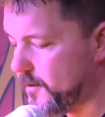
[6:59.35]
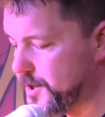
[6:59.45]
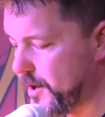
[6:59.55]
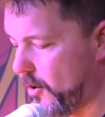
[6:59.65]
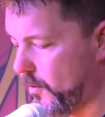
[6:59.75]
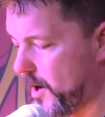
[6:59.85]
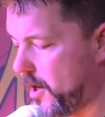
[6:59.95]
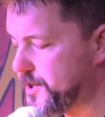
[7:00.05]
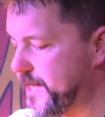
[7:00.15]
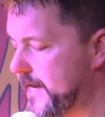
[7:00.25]
So, when
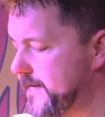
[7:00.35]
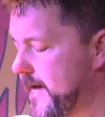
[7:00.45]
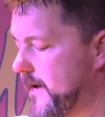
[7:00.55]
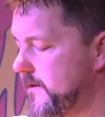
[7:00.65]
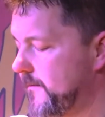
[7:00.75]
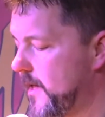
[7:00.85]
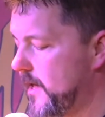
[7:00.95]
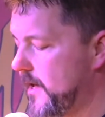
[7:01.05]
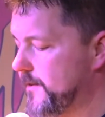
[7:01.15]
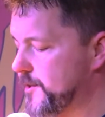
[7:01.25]
all said and done,
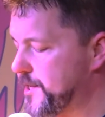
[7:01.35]
the